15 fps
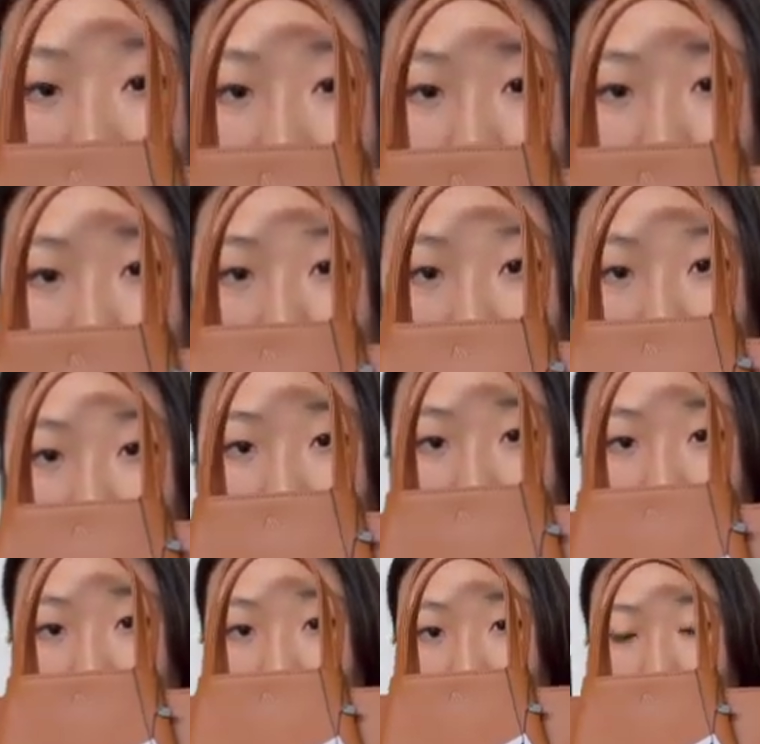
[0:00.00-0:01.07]
for you?
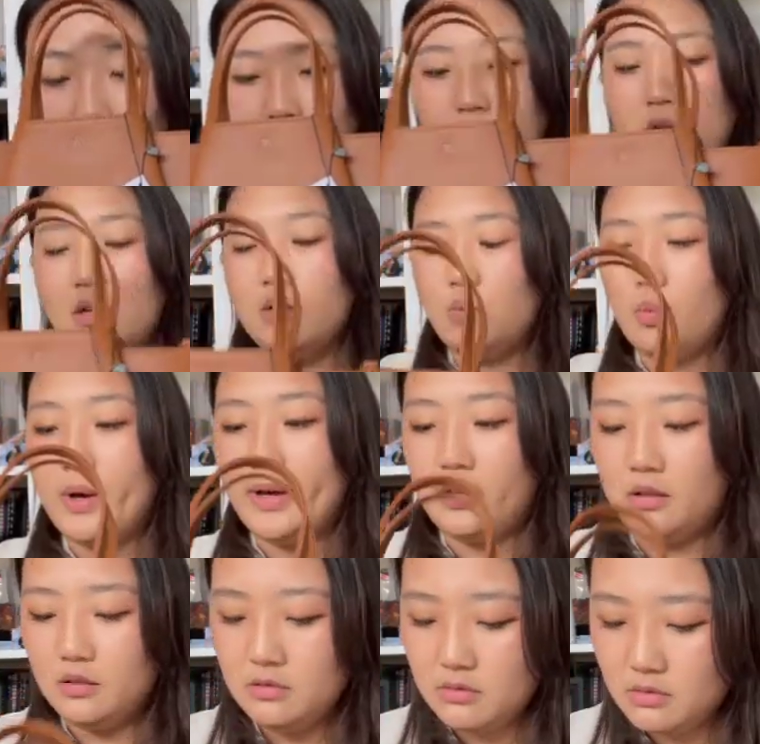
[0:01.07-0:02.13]

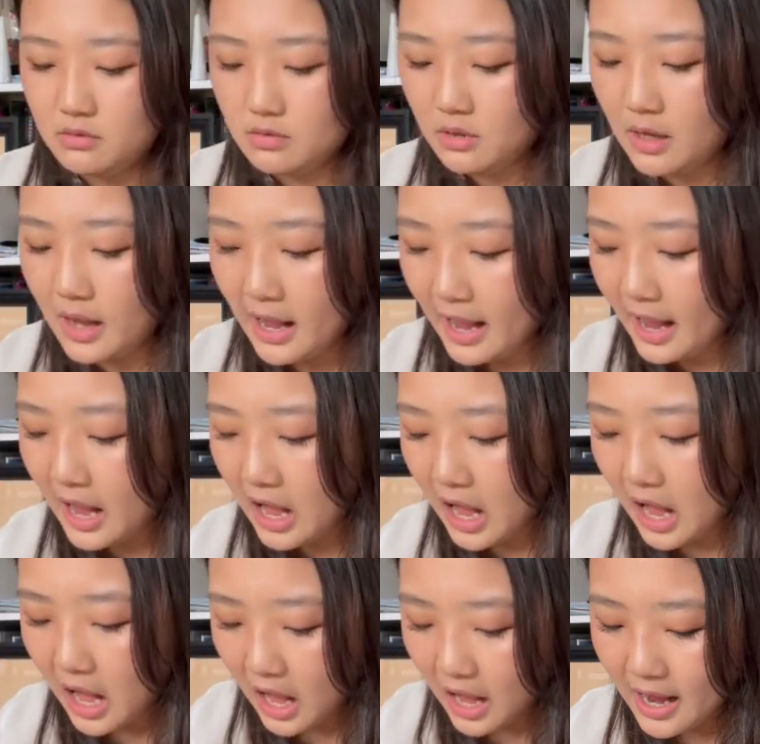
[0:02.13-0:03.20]
Well,
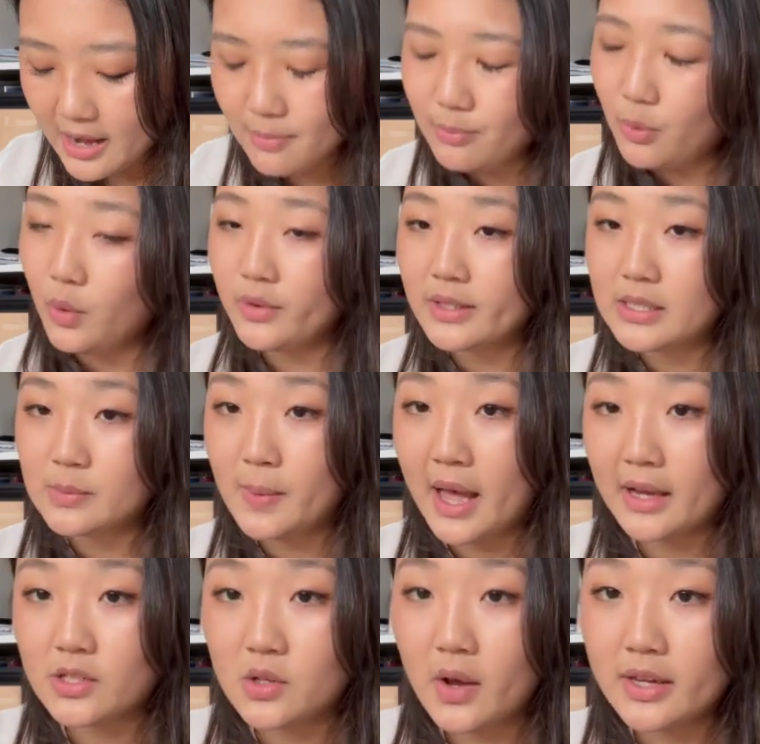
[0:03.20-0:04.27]
I bought this
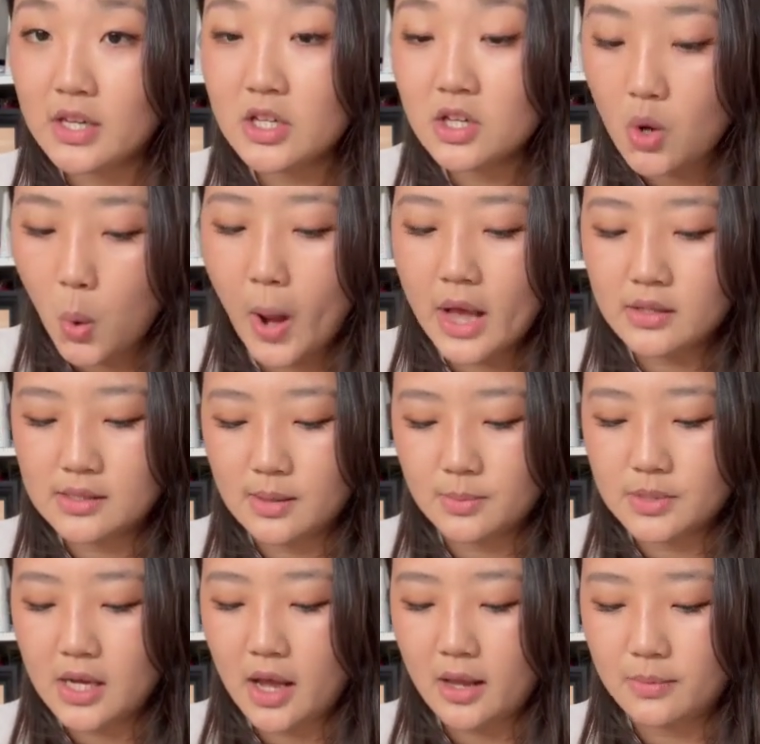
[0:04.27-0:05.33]
bag so I can go out
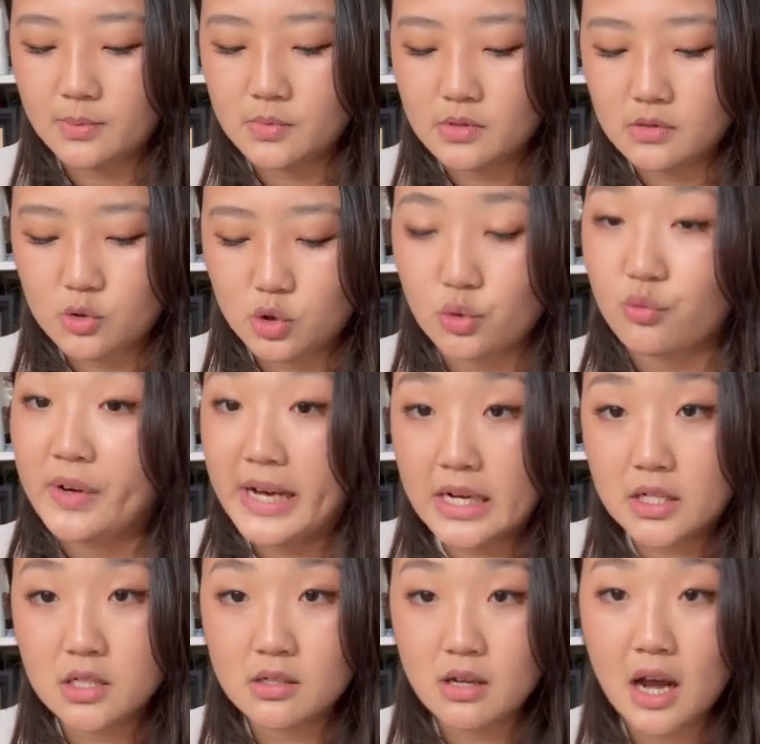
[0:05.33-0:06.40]
sometimes to
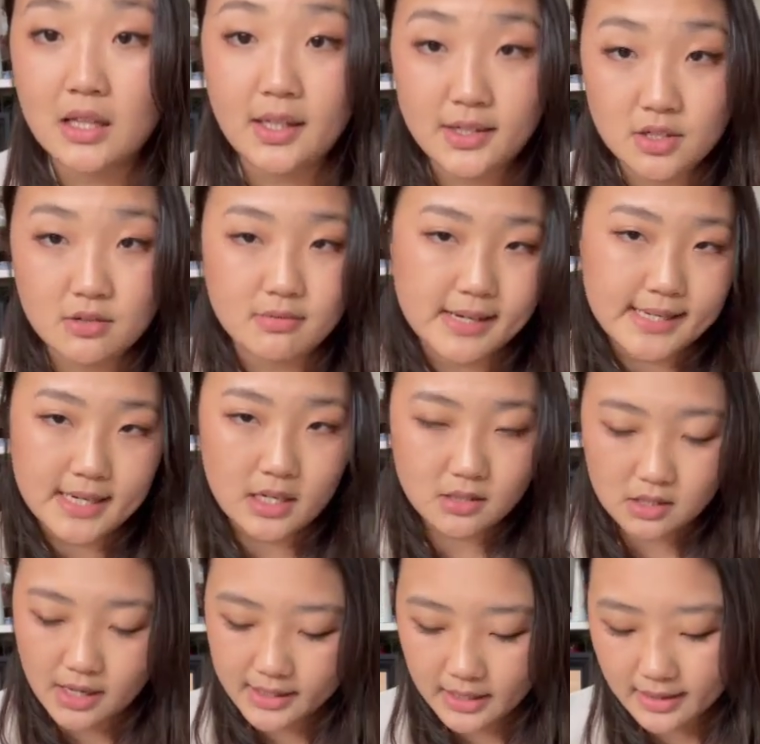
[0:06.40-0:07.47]
read. I like to read
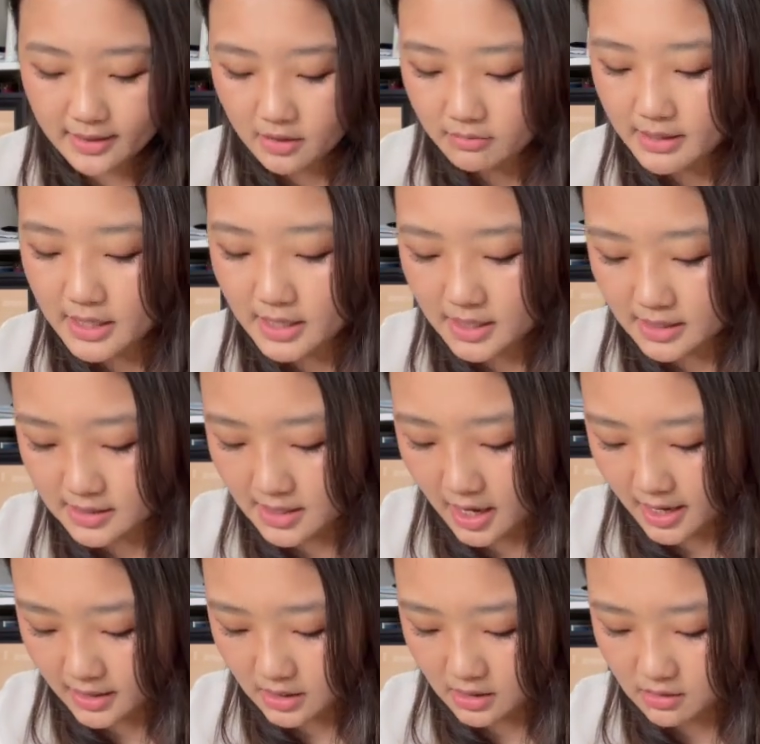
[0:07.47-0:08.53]
outside. I think reading
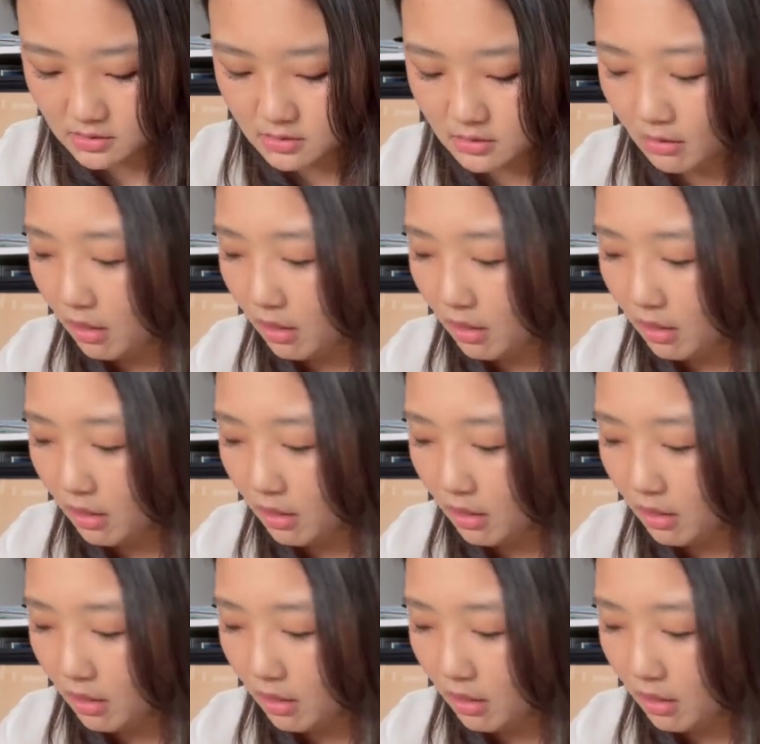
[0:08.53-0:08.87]
inside is,